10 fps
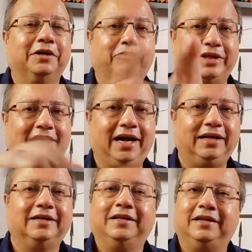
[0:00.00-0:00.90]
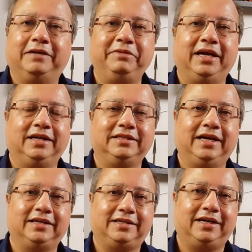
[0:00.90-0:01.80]
With that, let me end the
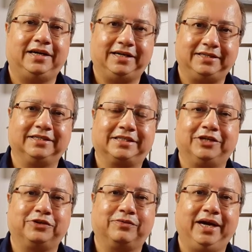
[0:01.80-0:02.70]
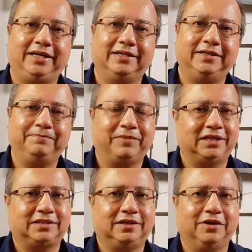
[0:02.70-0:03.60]
entire discussion right here.
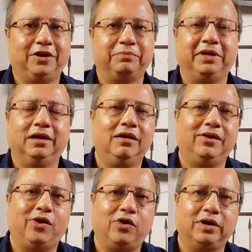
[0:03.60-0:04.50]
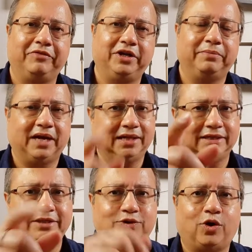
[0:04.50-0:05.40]
It turned out to be a little longer video, but I
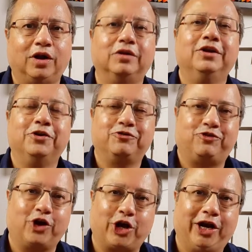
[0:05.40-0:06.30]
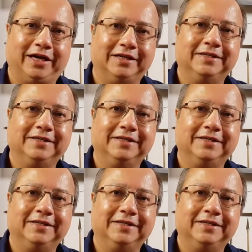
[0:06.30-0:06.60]
think it's all for good.